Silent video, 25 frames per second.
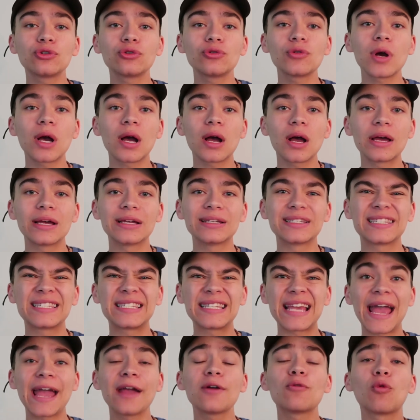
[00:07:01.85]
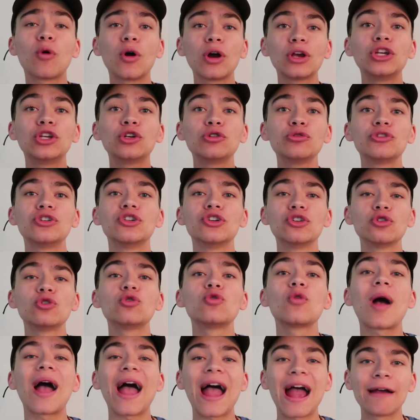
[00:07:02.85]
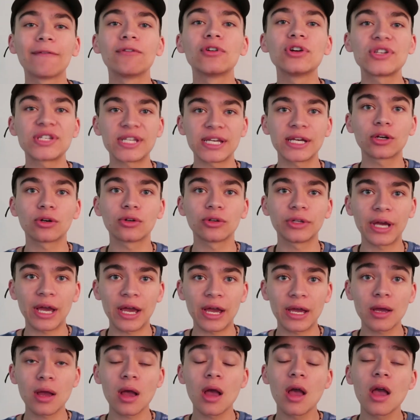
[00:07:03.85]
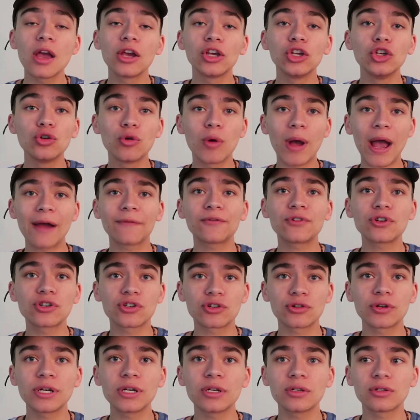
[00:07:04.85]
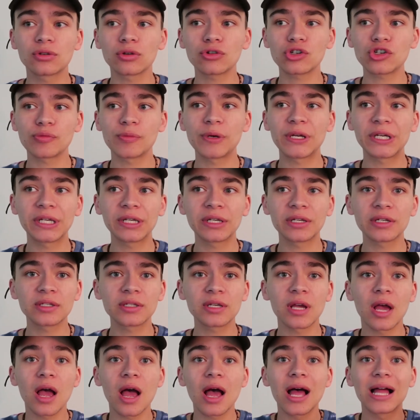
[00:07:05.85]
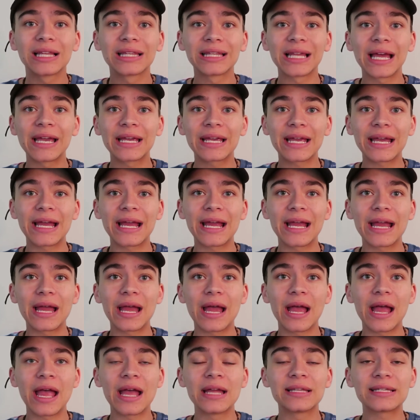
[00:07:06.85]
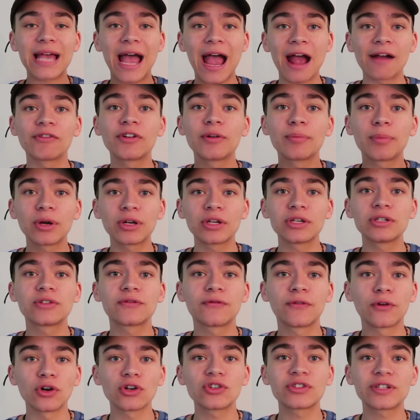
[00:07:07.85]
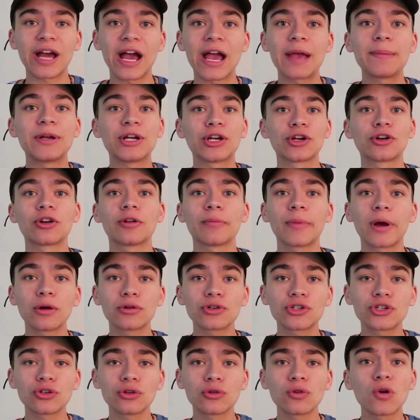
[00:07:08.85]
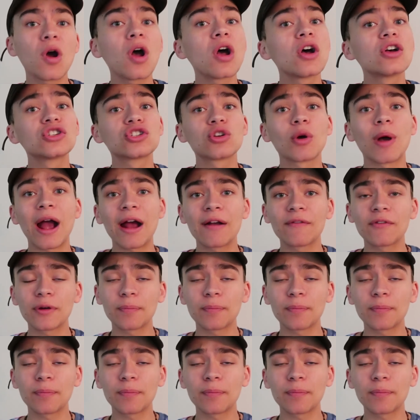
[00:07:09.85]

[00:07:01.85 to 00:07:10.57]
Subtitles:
to say what you do every single day. You have to treat social medias like it's everybody's first time hearing about you. So